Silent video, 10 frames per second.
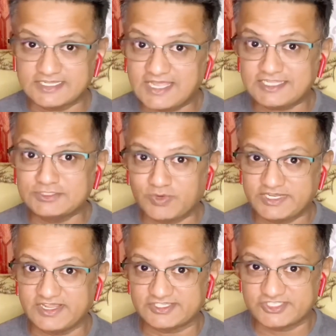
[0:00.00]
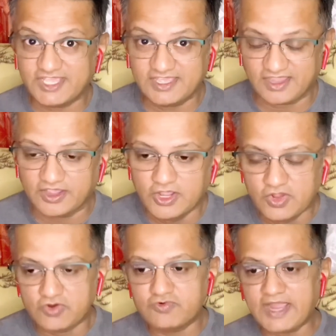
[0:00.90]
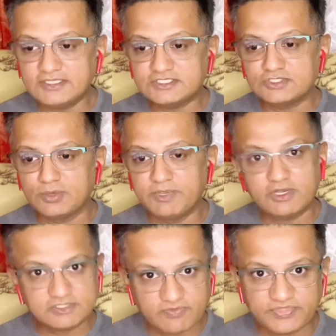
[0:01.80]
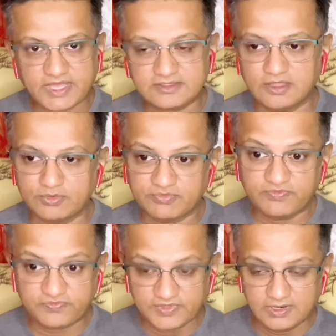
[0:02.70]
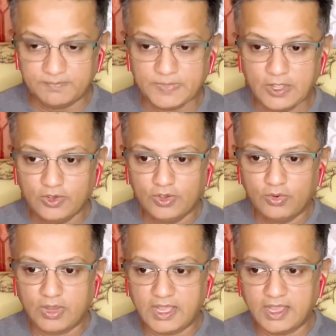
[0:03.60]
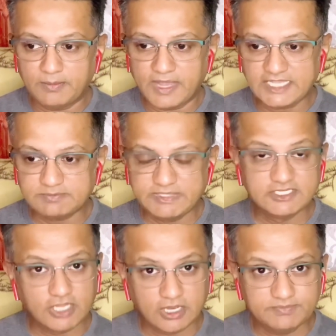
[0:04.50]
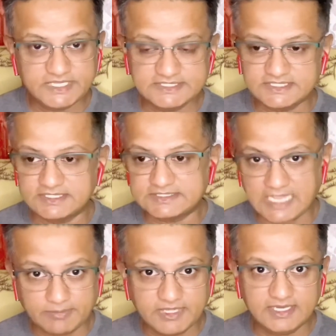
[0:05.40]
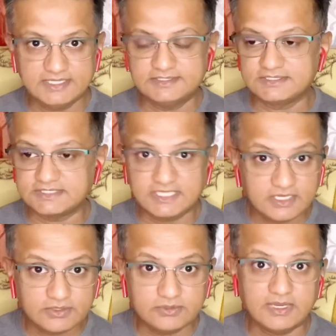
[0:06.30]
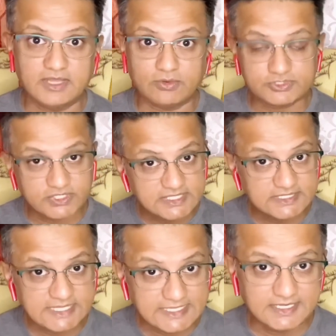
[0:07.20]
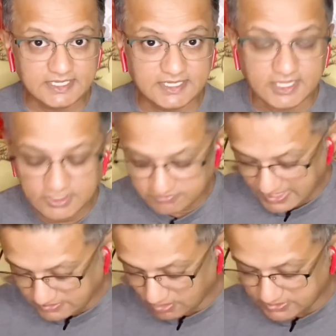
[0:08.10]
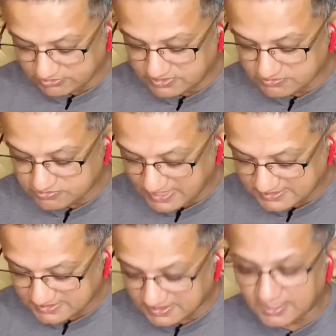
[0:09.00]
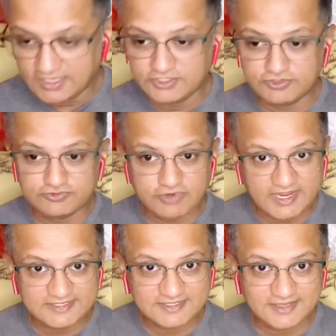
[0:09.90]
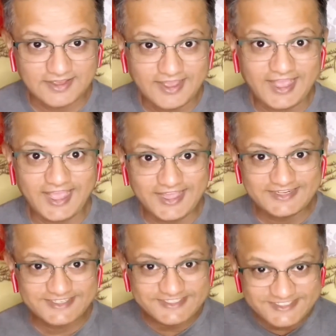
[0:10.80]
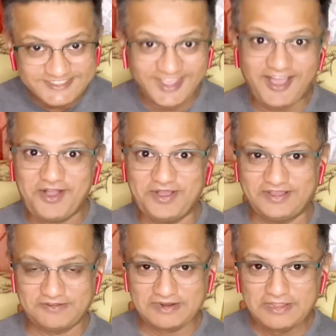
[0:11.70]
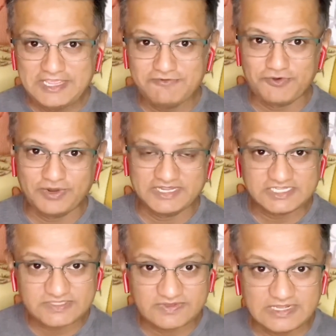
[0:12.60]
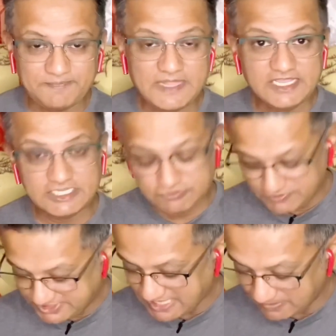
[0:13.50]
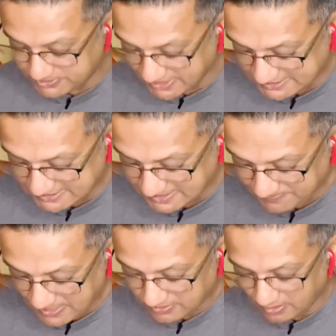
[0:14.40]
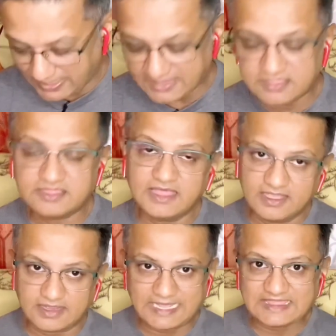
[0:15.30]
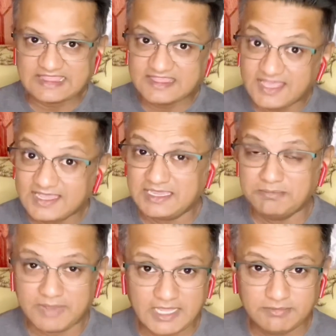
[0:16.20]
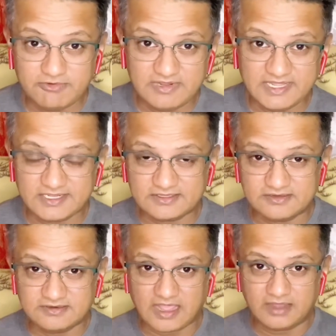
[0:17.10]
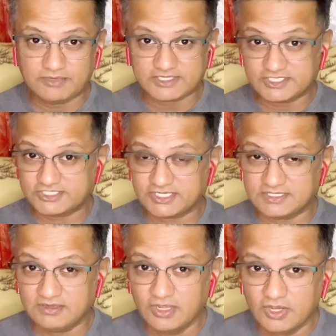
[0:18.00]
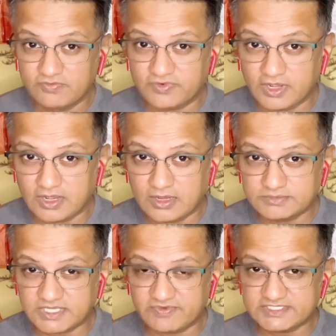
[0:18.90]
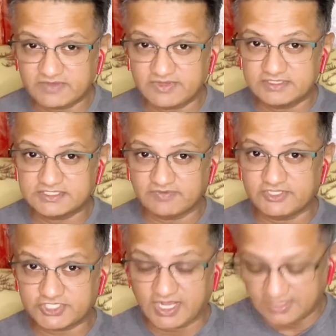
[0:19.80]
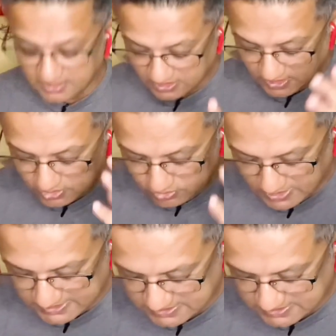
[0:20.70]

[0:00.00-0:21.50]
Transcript: and that is what they are saying, right? So because of that, now the film has been dubbed into Tamil, into Telugu and also in Hindi. Right now the director, the writer and the star lead role in this film is Rishab Shetty. Now, I think he might be related to Rishab Shetty from 777 Charlie. You guys